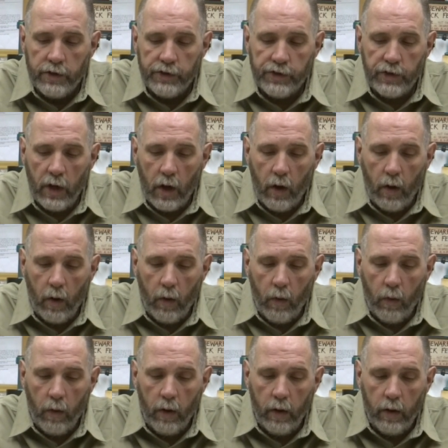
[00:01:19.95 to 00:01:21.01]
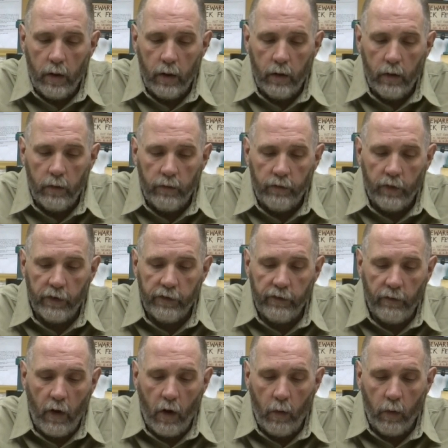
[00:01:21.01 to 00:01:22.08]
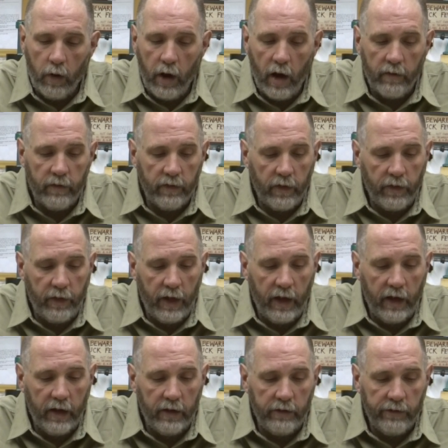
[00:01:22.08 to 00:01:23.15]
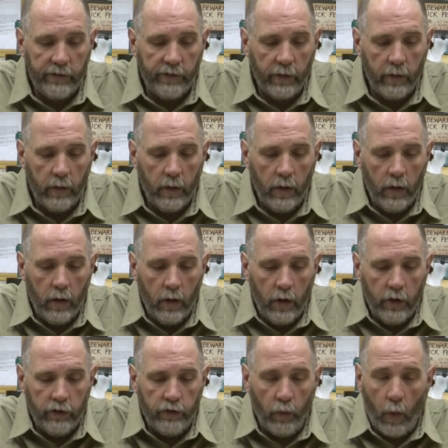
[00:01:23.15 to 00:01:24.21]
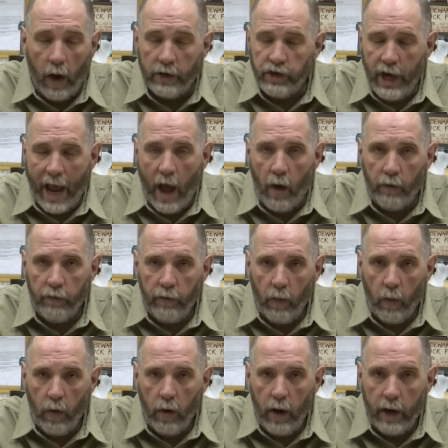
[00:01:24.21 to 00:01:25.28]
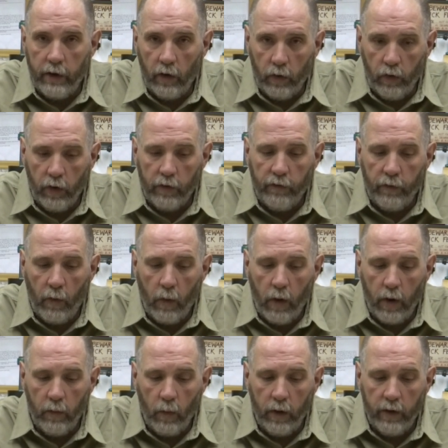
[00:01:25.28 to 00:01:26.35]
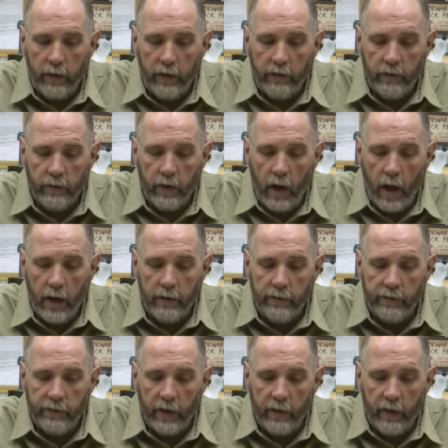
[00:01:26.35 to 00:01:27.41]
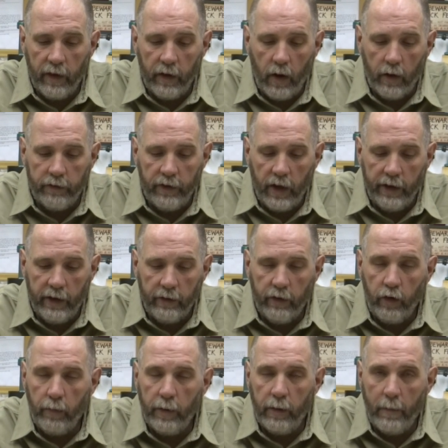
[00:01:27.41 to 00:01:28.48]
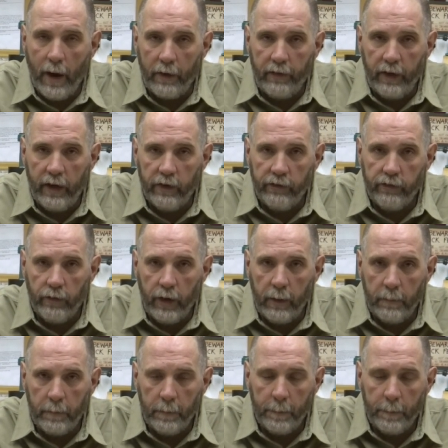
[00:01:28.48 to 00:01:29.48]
So first of all, we'll cover the things to watch out for and to look for on one of these guns, and then I'll tell you a little bit about the history.